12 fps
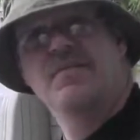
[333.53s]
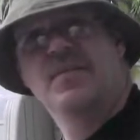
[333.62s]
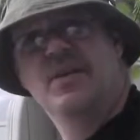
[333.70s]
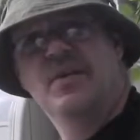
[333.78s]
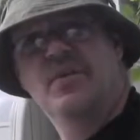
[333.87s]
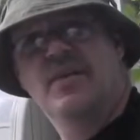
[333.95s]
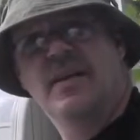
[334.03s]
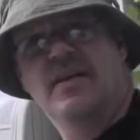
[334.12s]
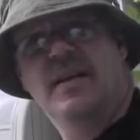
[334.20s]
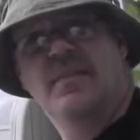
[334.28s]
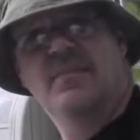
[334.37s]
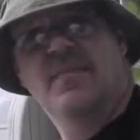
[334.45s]
to get
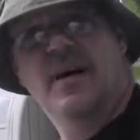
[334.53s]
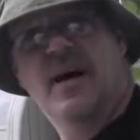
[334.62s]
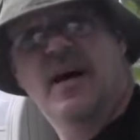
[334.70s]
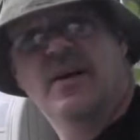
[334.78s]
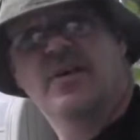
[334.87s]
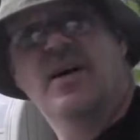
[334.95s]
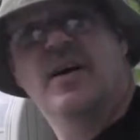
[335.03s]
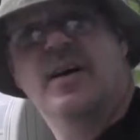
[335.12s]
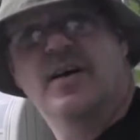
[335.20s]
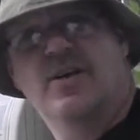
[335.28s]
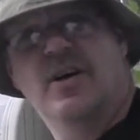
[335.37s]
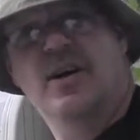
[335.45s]
them good
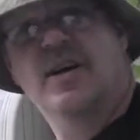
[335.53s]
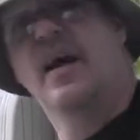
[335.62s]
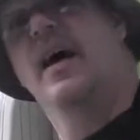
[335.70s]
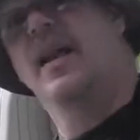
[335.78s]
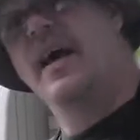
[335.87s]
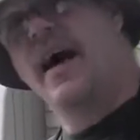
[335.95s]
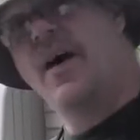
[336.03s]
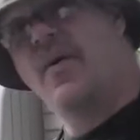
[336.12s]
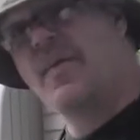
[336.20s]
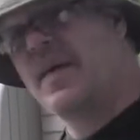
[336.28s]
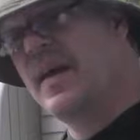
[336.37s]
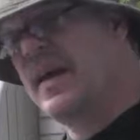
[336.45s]
and cooked. Now,
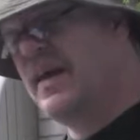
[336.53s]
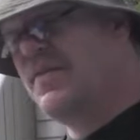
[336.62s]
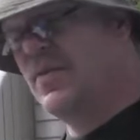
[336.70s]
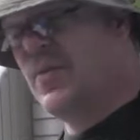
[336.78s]
if you